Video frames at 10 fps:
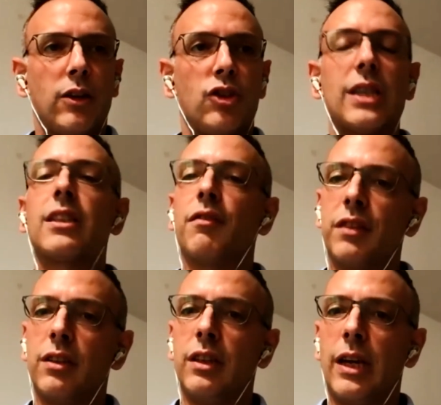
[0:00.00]
just
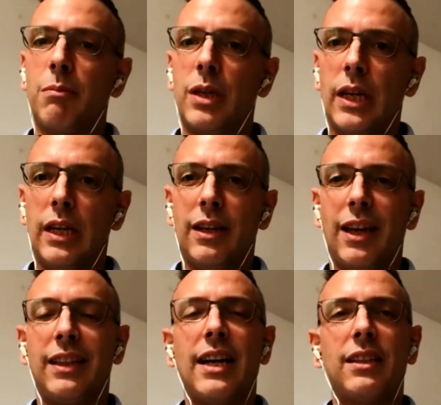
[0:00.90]
after the MBA,
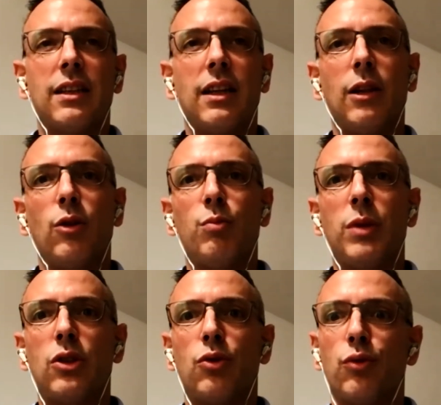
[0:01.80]
and that allowed
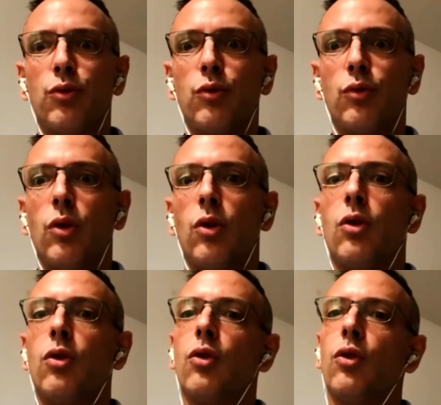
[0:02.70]
me to
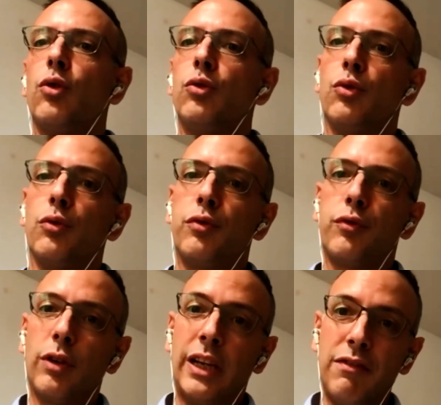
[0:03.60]
go to
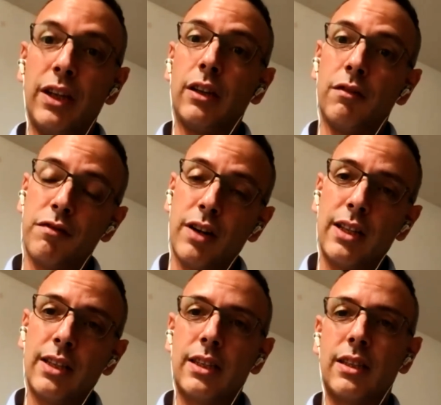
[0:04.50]
living in
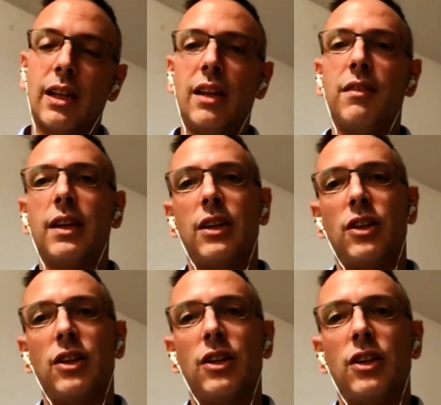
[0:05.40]
France, living in
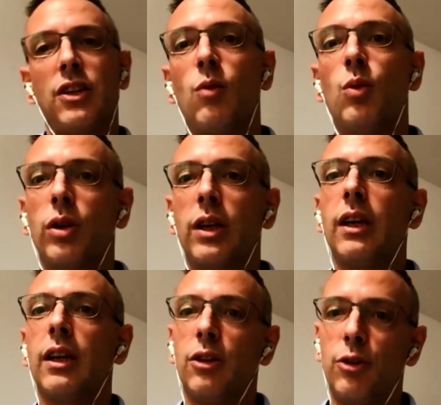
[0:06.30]
China,
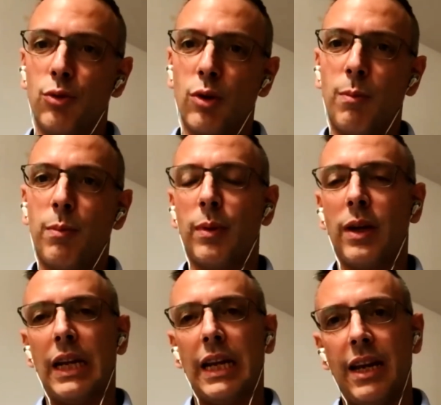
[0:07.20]
working in Europe,
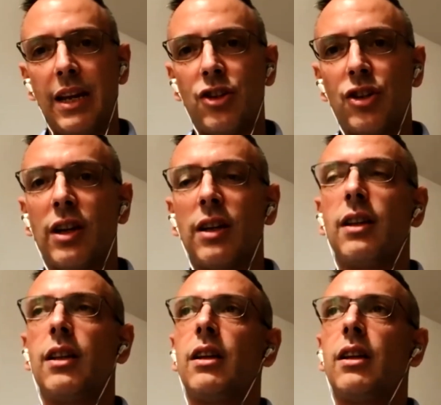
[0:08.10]
in Asia,